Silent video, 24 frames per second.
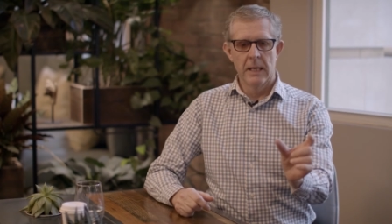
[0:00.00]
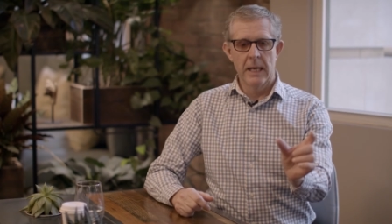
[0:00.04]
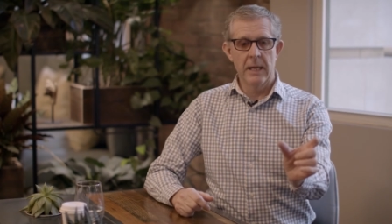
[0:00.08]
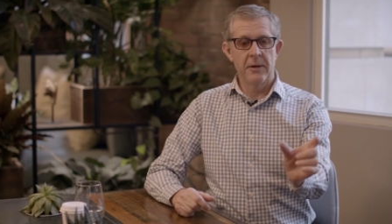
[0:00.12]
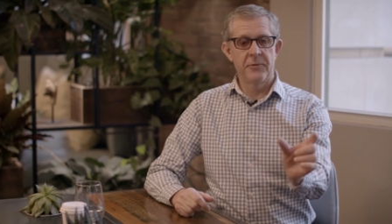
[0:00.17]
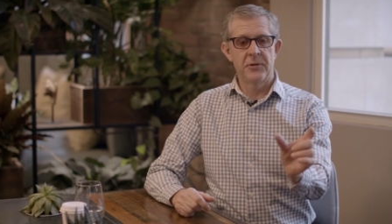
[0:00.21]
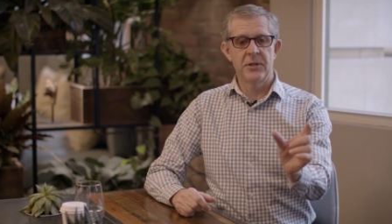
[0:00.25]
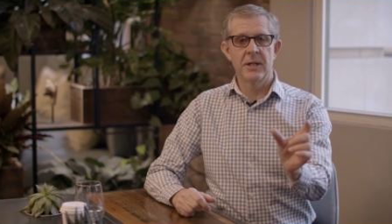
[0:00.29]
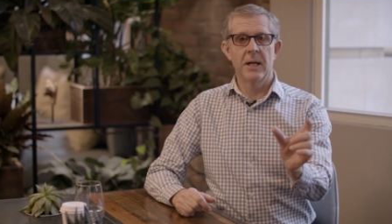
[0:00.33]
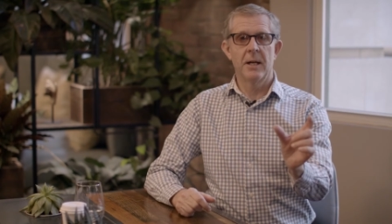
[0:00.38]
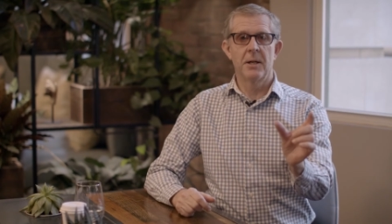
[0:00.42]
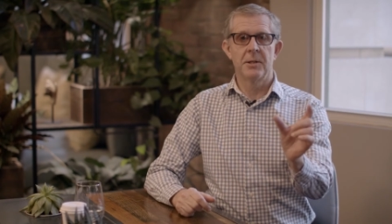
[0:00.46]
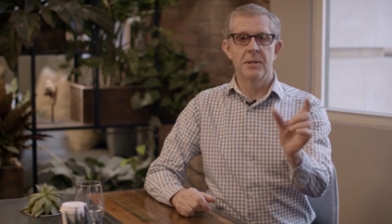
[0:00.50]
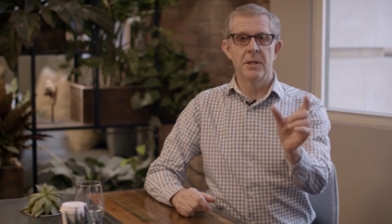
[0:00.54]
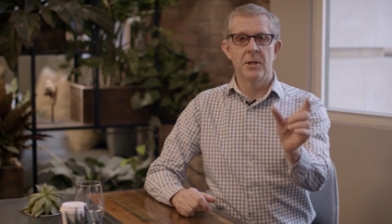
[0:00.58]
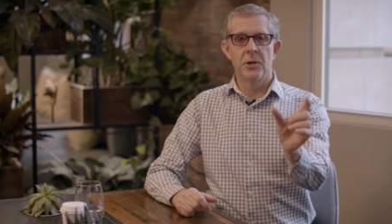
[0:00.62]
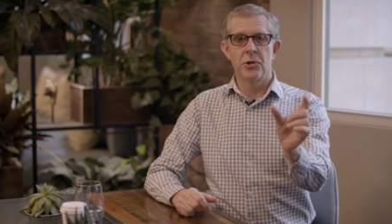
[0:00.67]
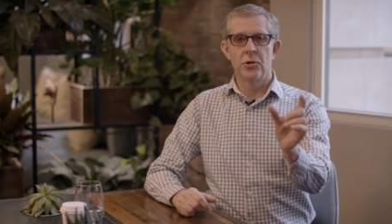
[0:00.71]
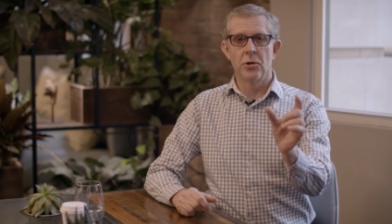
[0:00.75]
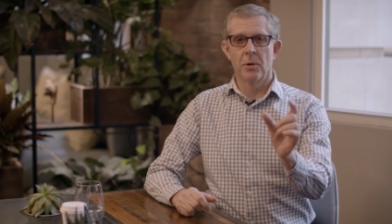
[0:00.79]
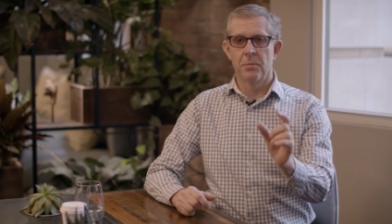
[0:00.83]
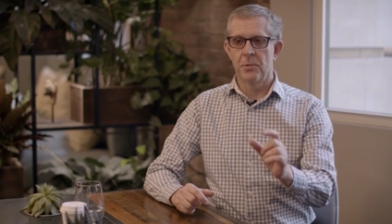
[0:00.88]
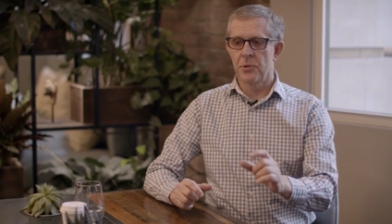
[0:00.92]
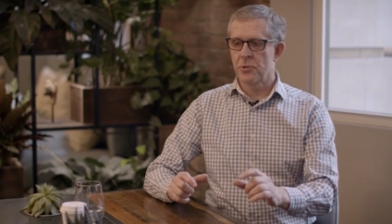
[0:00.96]
head of sales in a
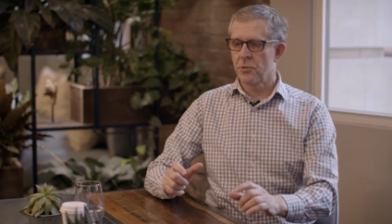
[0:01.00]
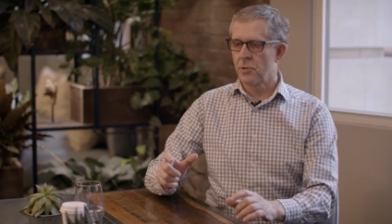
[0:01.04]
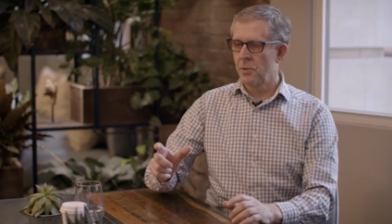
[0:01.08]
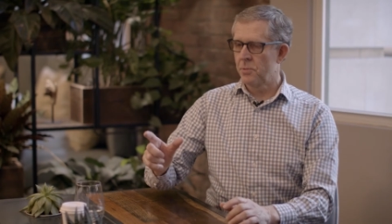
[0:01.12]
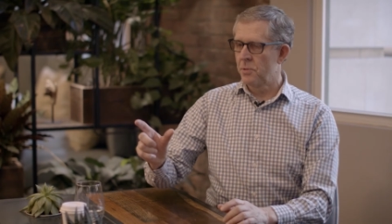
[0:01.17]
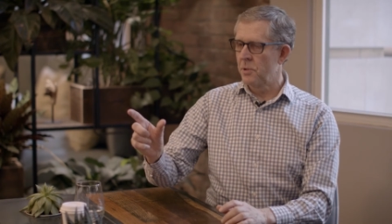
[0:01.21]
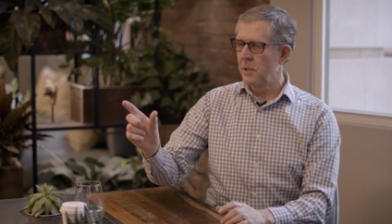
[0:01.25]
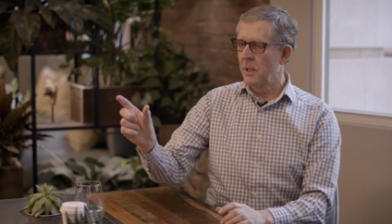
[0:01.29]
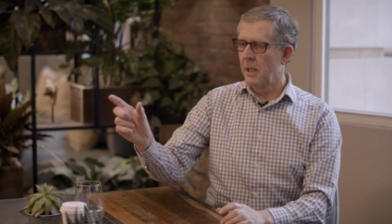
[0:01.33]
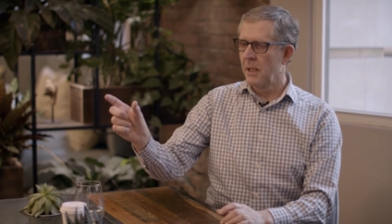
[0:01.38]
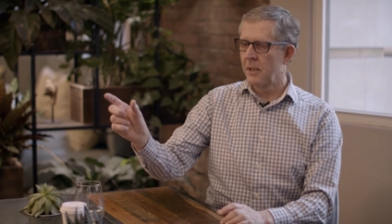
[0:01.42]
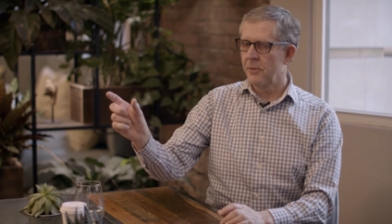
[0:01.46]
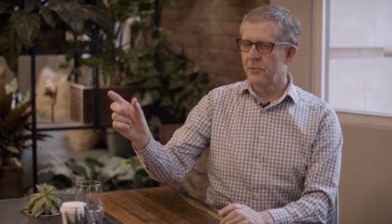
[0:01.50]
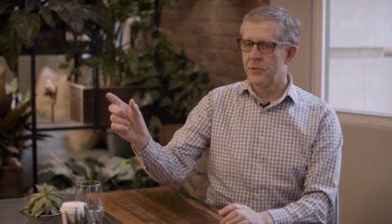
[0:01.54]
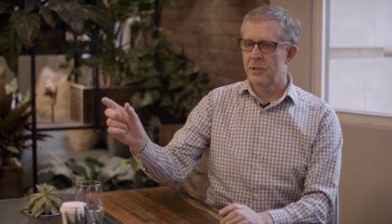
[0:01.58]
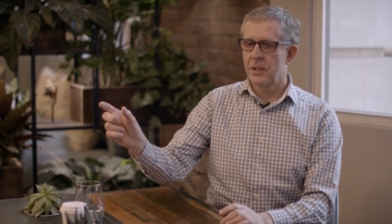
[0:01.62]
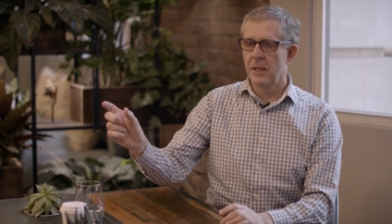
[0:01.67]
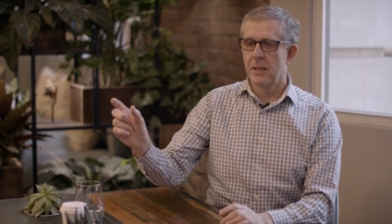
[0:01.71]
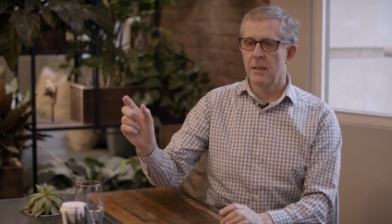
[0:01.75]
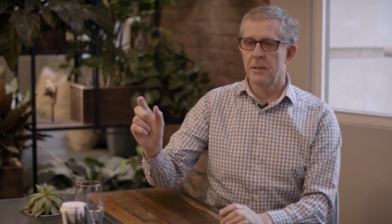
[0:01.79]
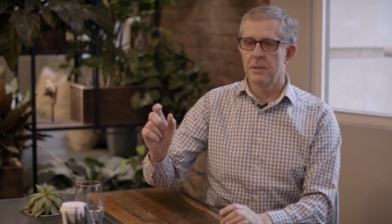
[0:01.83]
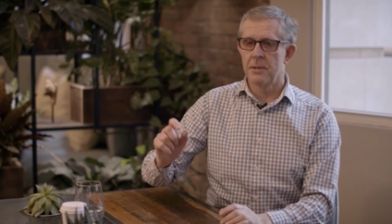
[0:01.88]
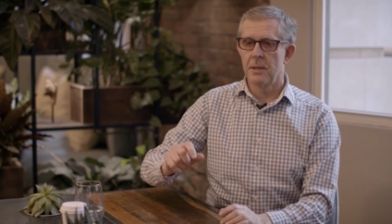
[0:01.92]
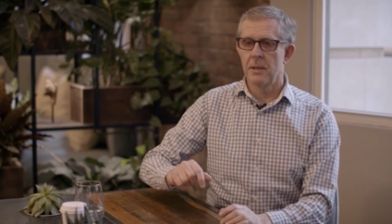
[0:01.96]
job description to head of
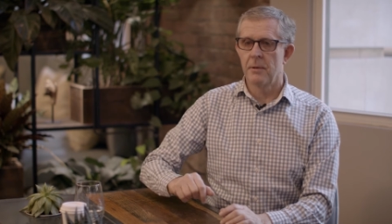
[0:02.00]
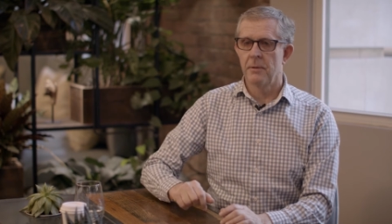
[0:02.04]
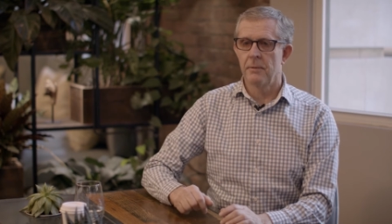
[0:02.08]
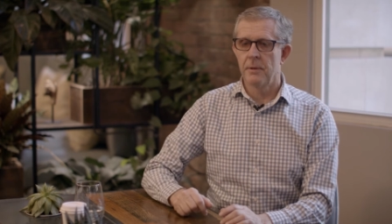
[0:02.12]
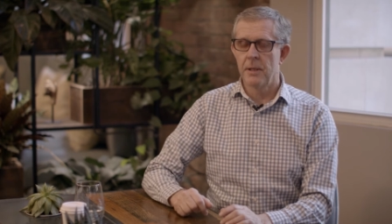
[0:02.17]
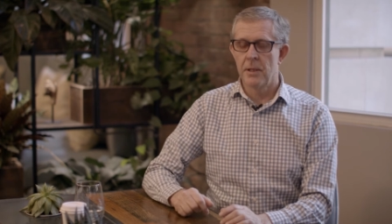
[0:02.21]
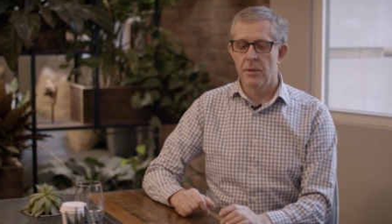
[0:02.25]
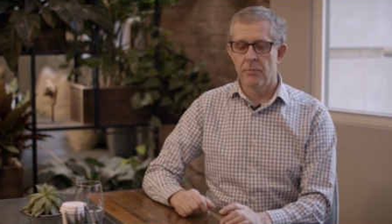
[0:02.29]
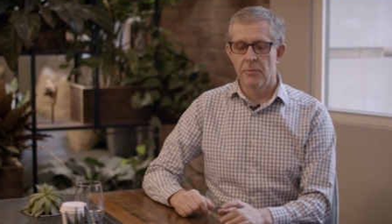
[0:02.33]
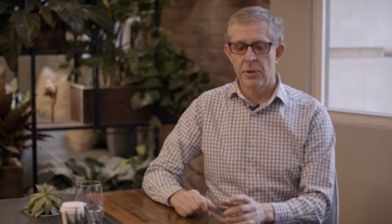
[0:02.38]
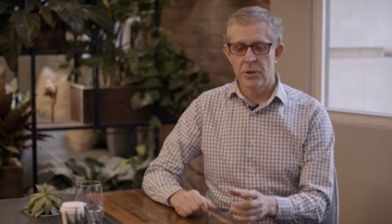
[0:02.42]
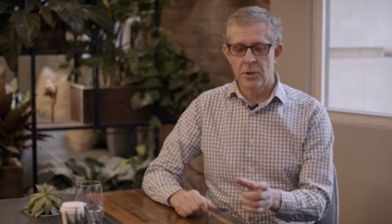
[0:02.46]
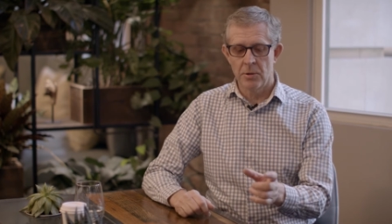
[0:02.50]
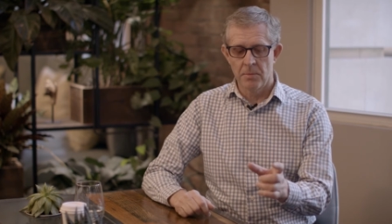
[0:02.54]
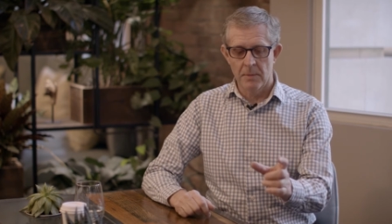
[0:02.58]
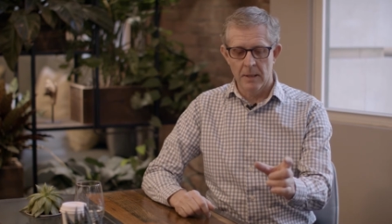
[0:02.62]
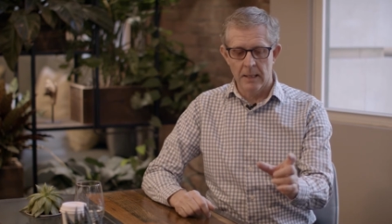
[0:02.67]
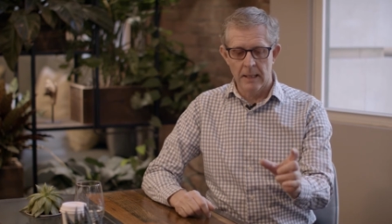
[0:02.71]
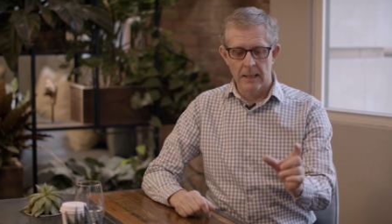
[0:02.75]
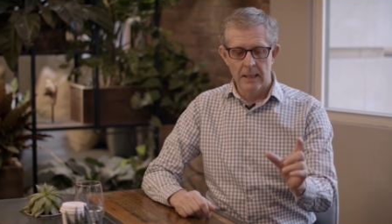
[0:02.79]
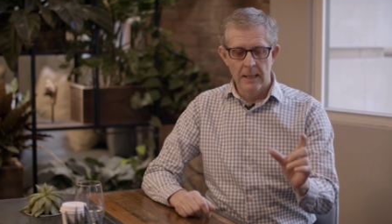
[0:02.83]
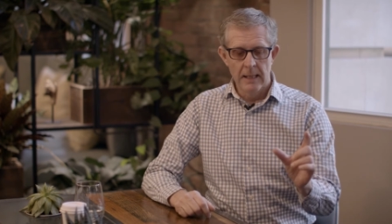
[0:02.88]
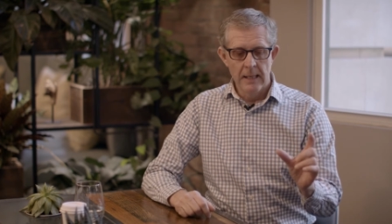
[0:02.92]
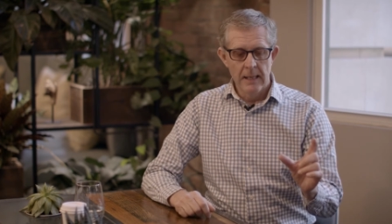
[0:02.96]
sales in a
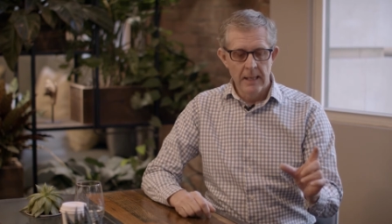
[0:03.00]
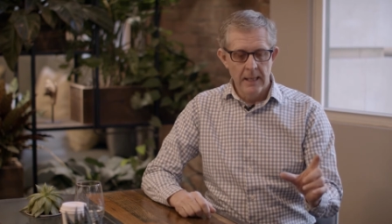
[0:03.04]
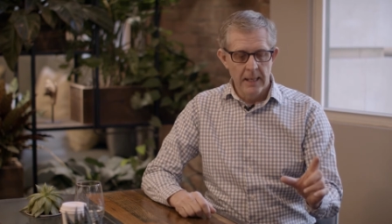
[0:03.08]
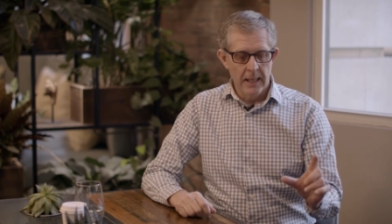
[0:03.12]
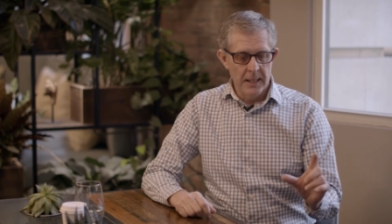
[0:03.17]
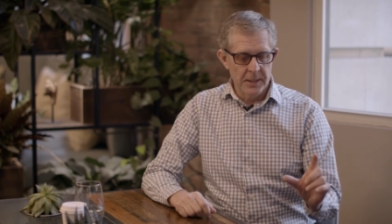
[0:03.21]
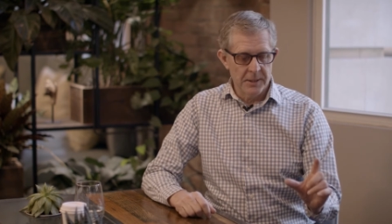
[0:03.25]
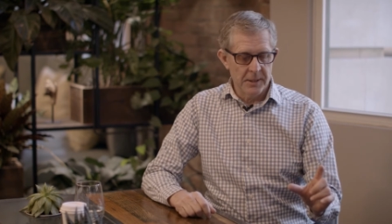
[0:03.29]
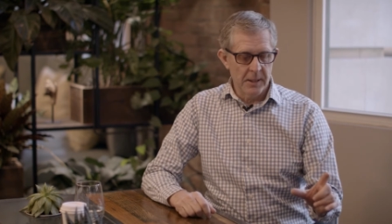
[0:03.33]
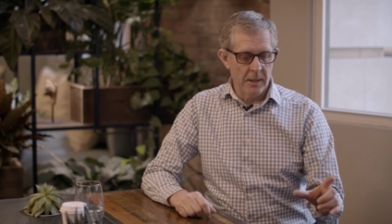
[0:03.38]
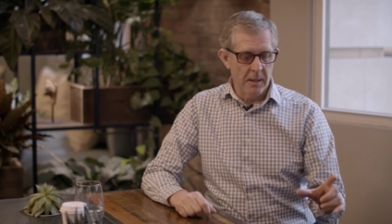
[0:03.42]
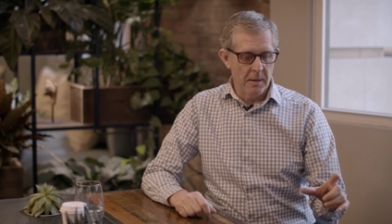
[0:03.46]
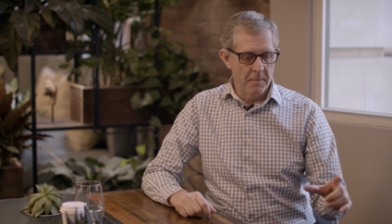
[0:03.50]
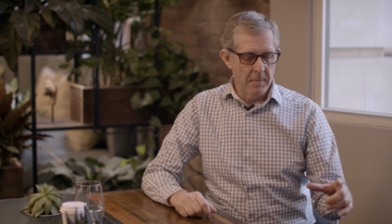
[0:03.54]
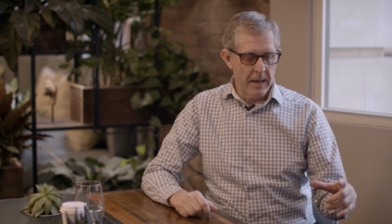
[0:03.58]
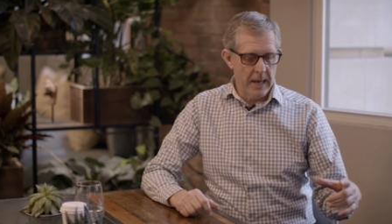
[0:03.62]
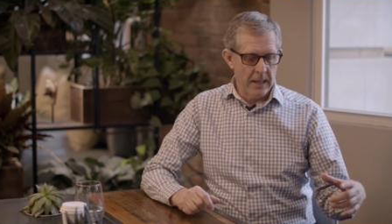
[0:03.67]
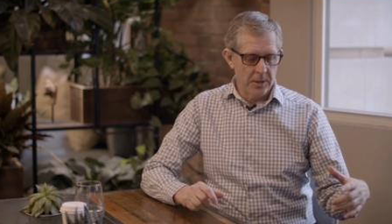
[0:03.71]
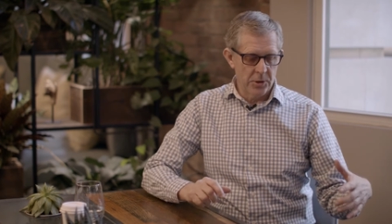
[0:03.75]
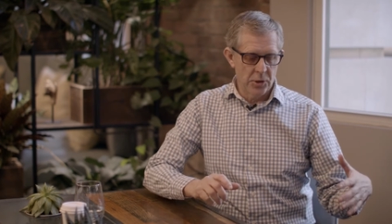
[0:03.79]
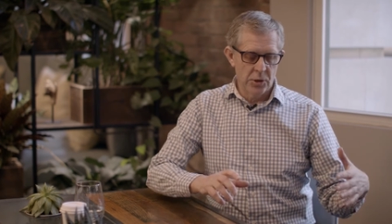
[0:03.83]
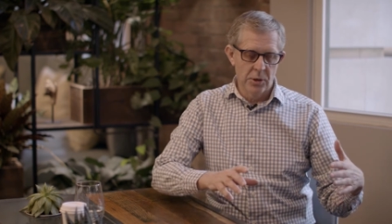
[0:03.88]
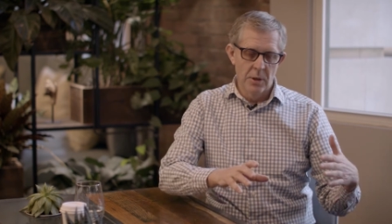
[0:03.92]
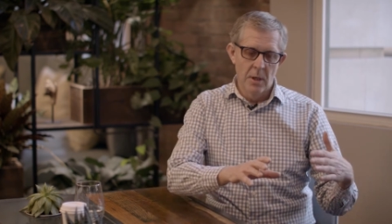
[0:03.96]
resume, instead I
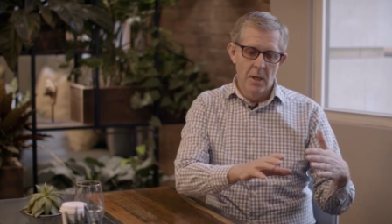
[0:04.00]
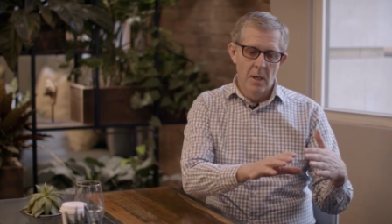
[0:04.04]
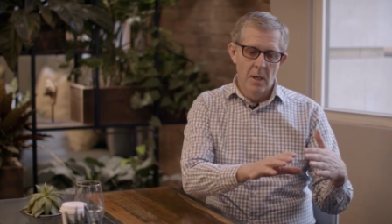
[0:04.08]
match